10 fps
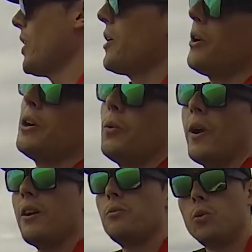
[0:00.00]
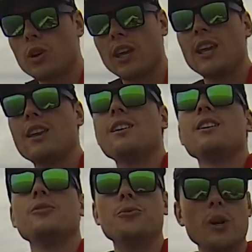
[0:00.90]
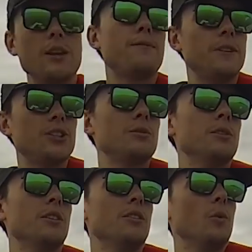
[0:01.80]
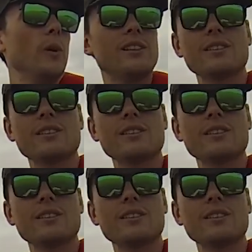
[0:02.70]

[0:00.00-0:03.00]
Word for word: we're we're rookie reef fishermen. We